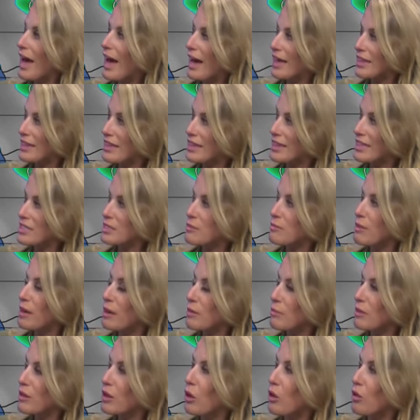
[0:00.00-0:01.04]
I think this
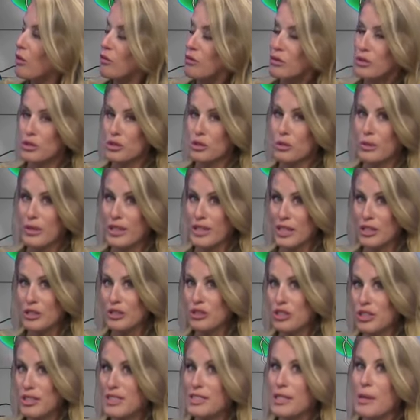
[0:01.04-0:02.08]
might be overdoing it
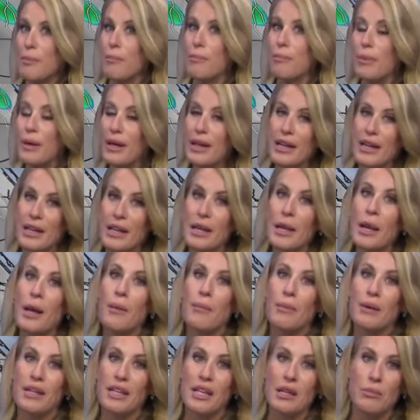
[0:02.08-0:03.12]
just a bit,
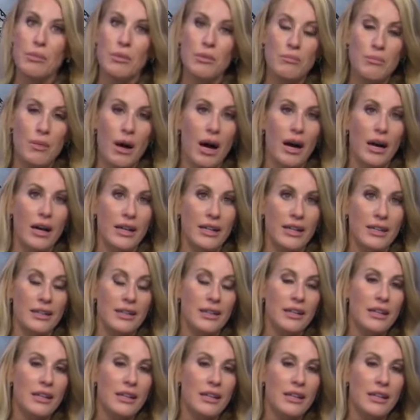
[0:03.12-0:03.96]
but keep in mind